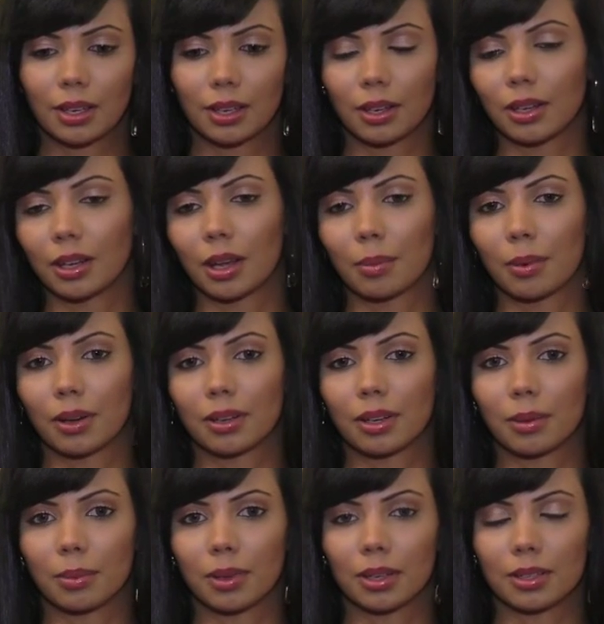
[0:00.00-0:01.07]
learning about
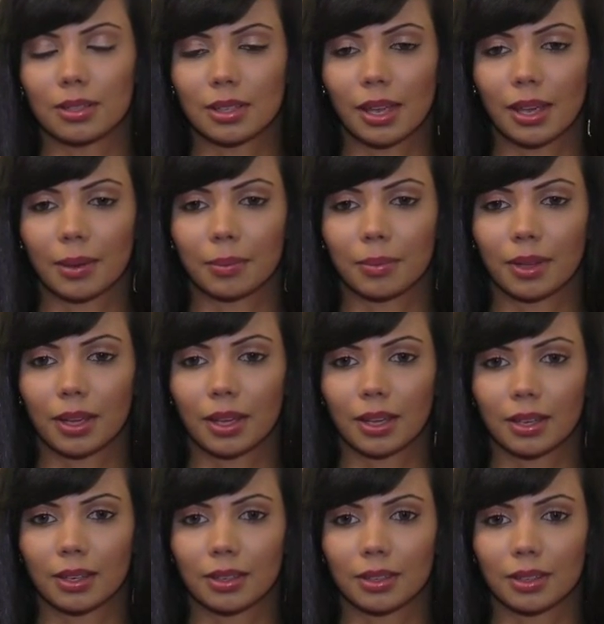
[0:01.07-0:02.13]
him and his game,
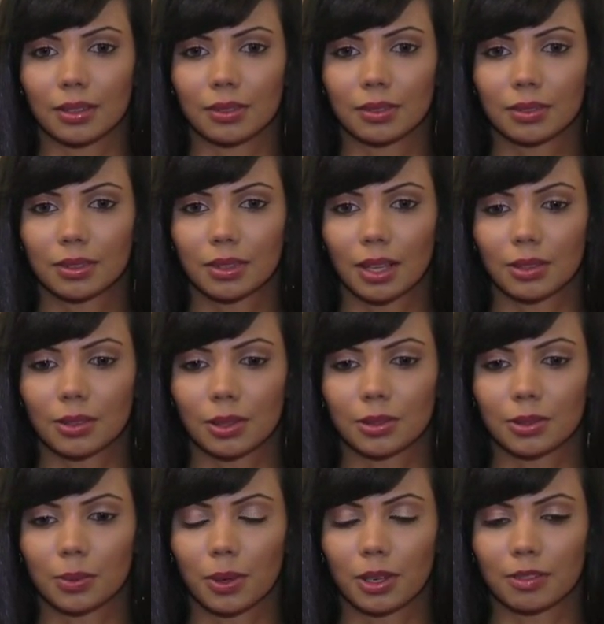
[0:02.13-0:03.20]
and uh, that's
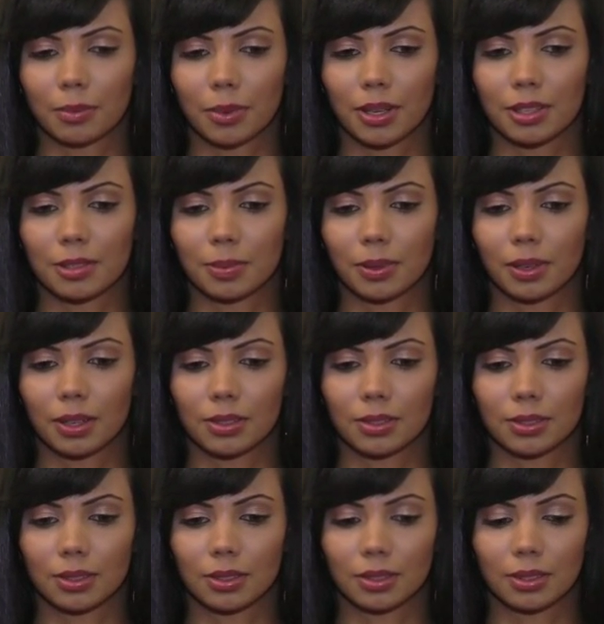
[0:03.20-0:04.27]
also one of my
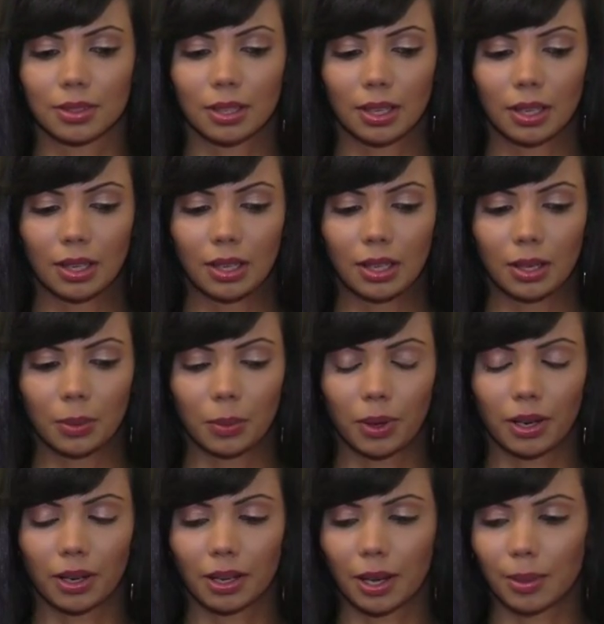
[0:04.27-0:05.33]
inspirations,
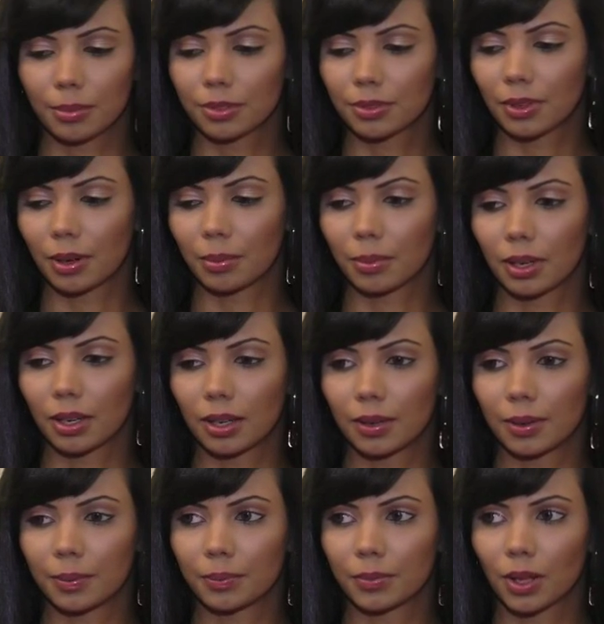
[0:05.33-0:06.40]
where it comes from.
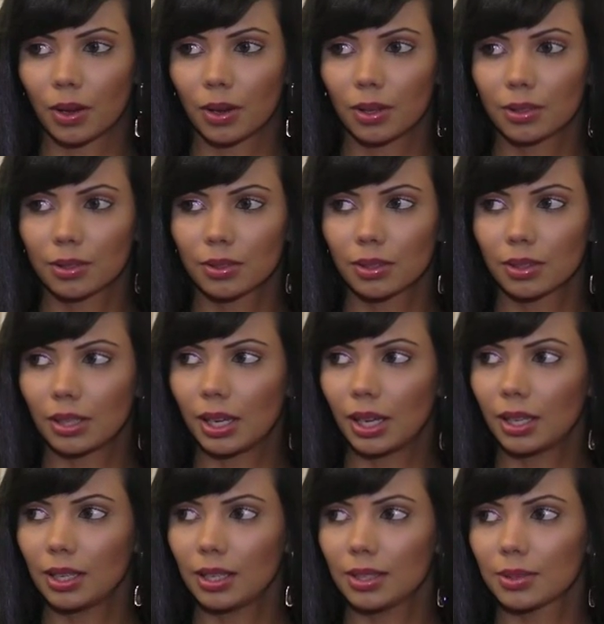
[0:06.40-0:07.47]
Um, also the
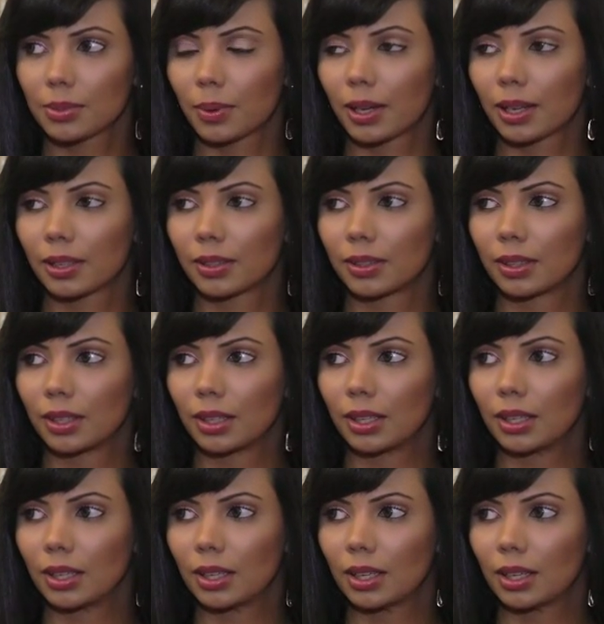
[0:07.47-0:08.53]
ladies, well,
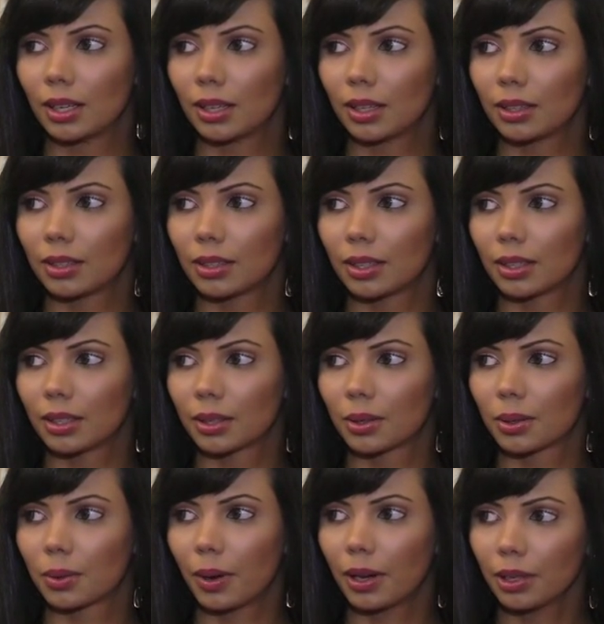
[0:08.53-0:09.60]
there are
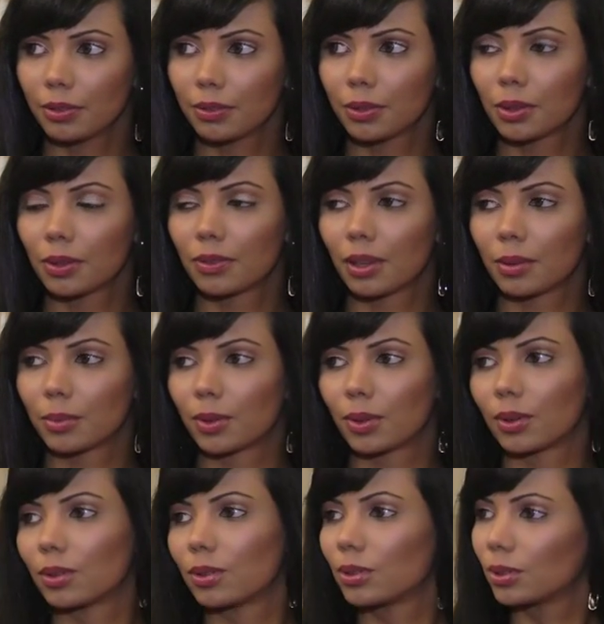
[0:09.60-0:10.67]
quite a few of them
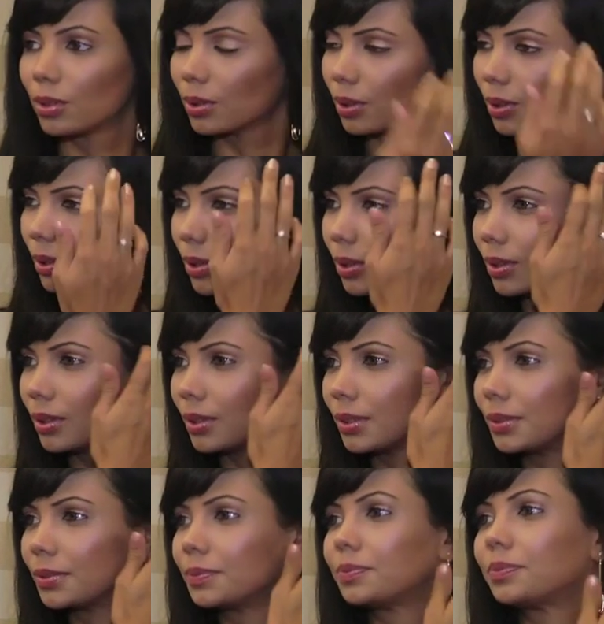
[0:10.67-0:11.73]
on tour.
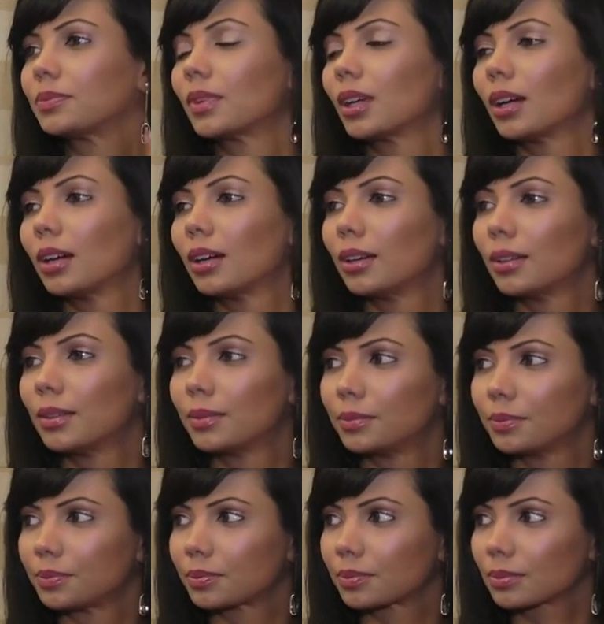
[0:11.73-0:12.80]
Um,